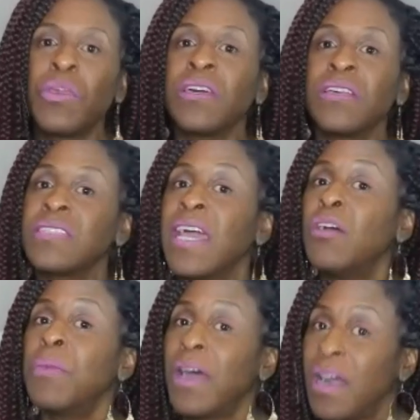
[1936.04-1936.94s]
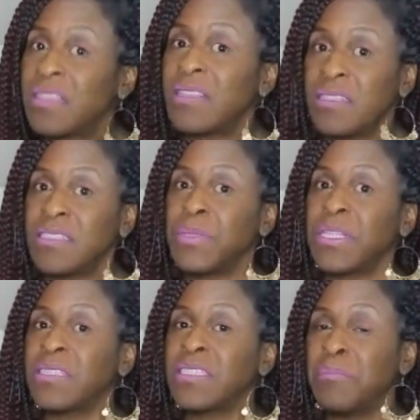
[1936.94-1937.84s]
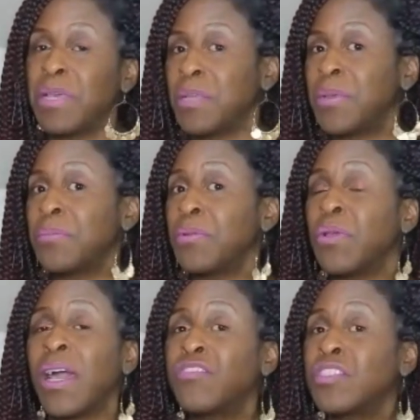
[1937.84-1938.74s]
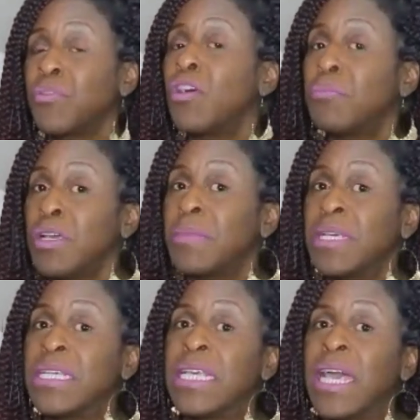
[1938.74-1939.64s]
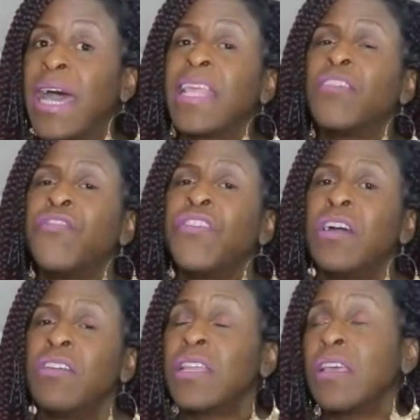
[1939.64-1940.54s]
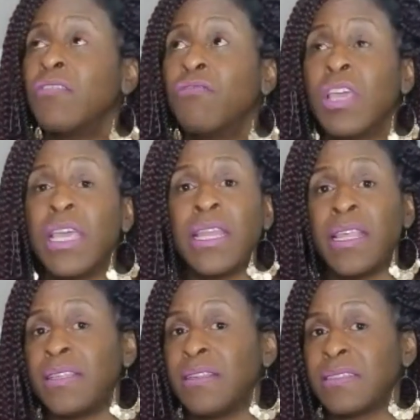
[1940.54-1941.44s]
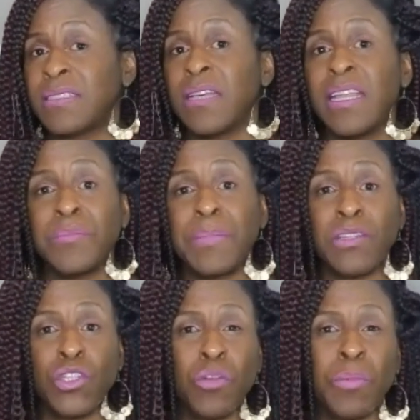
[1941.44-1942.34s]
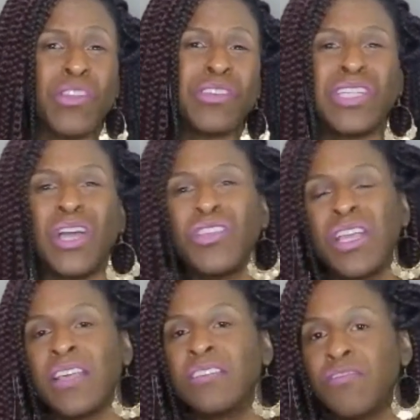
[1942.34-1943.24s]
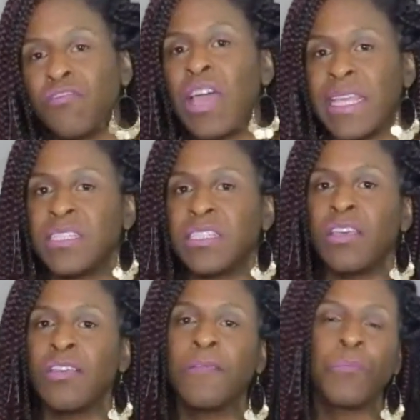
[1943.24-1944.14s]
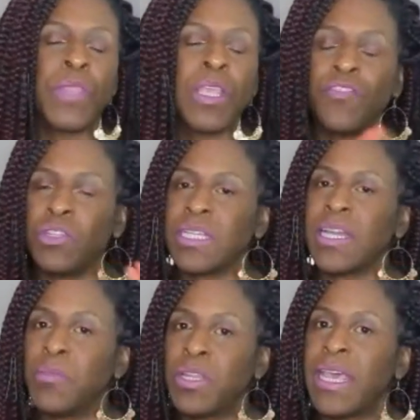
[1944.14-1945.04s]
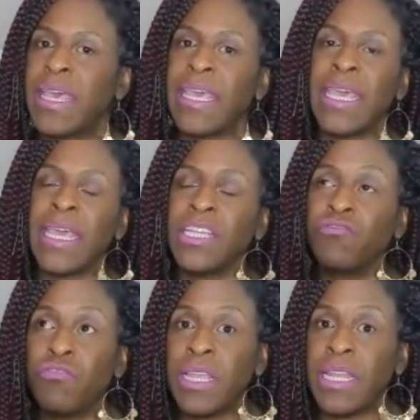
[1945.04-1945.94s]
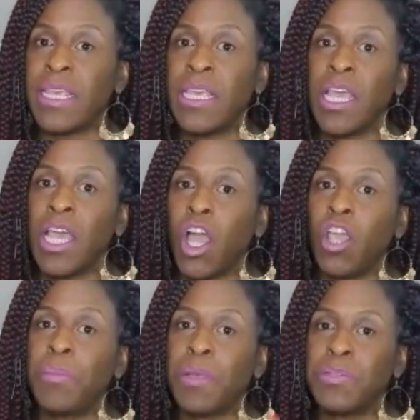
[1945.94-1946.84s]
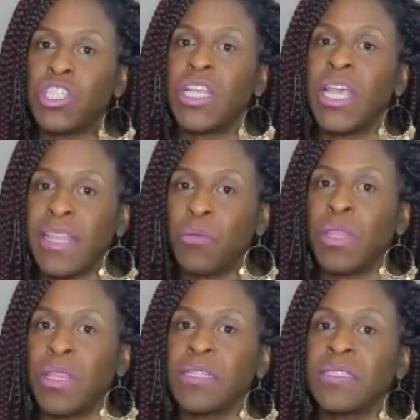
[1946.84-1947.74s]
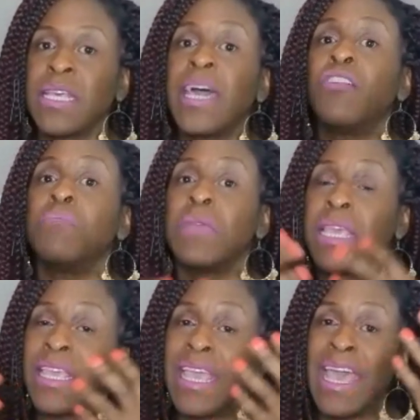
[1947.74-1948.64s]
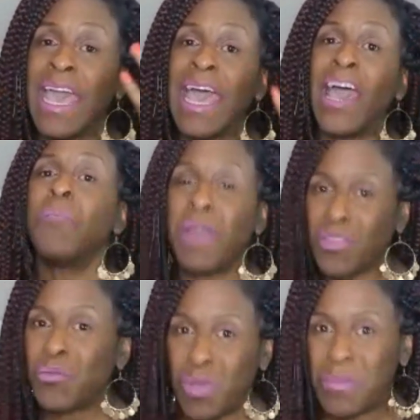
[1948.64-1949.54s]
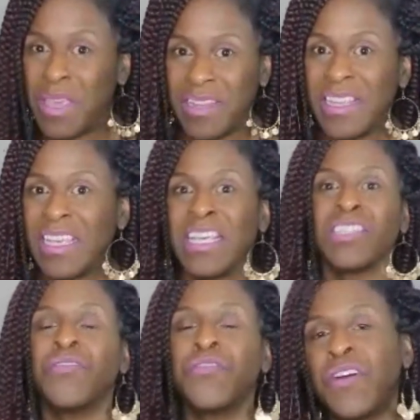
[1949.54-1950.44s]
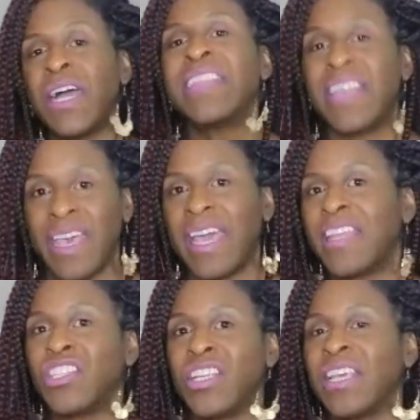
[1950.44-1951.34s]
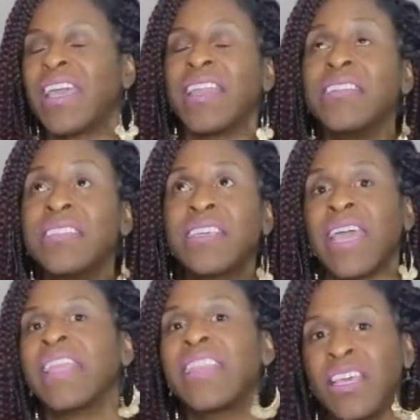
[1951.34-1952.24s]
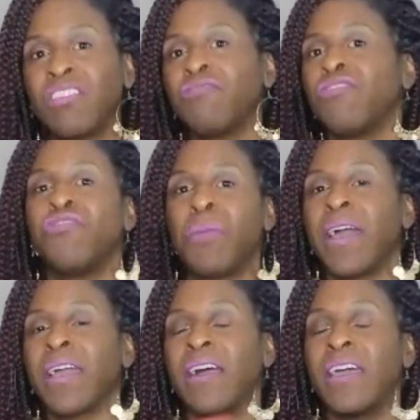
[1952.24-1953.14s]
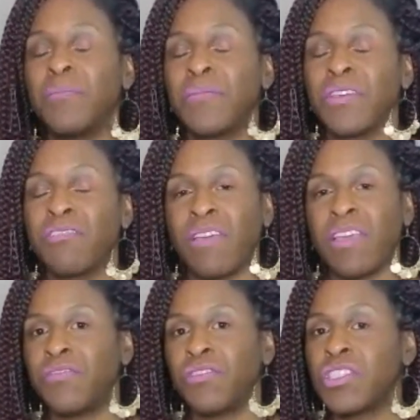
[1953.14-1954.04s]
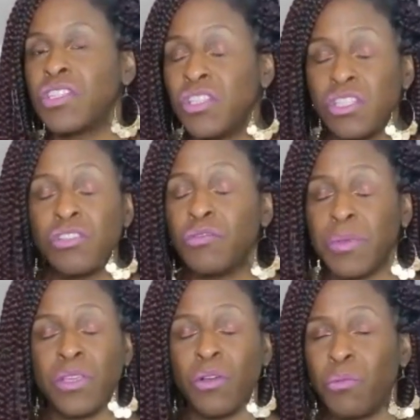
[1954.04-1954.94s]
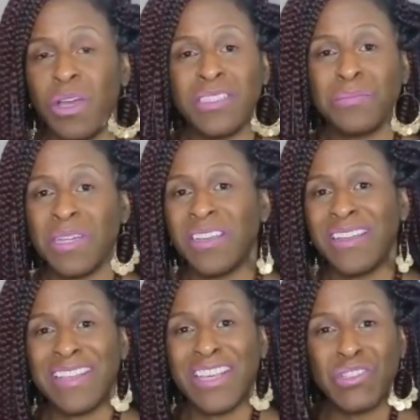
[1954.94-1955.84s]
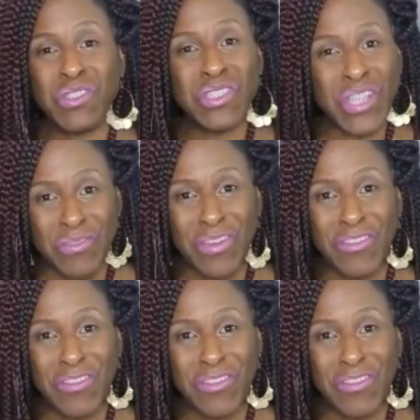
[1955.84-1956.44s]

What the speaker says: us to help others, because there are many people who have this problem and they feel really silent about talk about, or you tell your close friends. So for you to come on air here and really open up and share that with us to help me help other women to find their energy again and to get their groove back, I'm grateful to you beyond words, my darling. Thank you so very much.